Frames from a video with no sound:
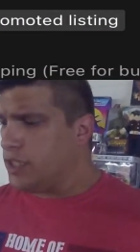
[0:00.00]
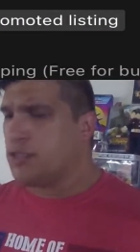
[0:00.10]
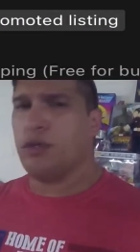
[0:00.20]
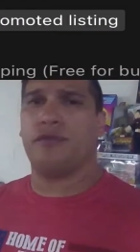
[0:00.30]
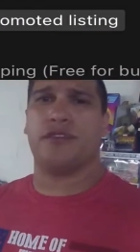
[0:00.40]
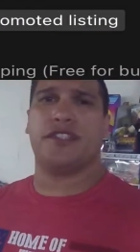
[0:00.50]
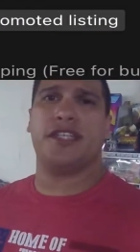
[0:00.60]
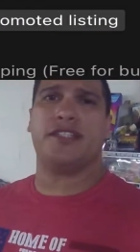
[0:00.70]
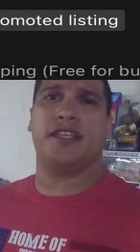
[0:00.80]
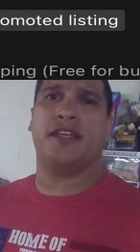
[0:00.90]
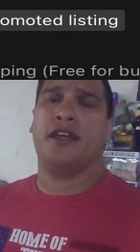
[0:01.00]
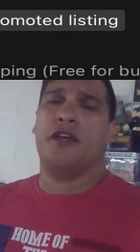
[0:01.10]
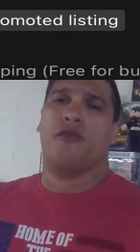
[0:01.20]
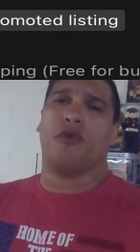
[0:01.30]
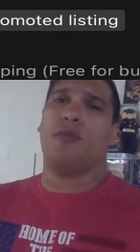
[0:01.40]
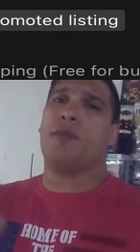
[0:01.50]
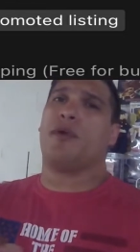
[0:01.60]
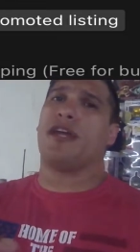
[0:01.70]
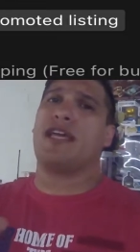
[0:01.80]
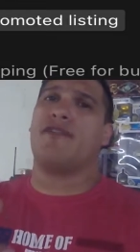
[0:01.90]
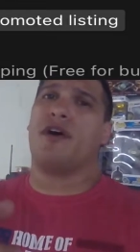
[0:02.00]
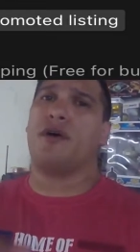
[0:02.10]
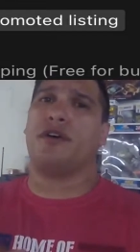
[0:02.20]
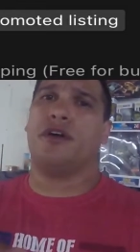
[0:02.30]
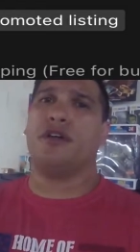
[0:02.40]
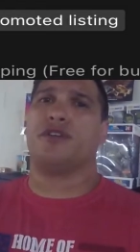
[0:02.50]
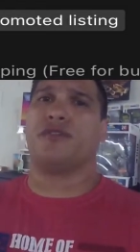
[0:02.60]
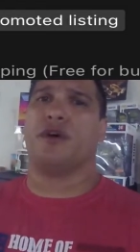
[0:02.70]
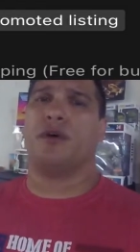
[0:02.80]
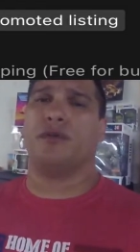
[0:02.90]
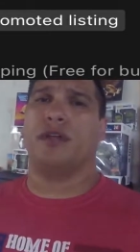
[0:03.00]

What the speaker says: sold it for $60. Remember, I gave $100 for the whole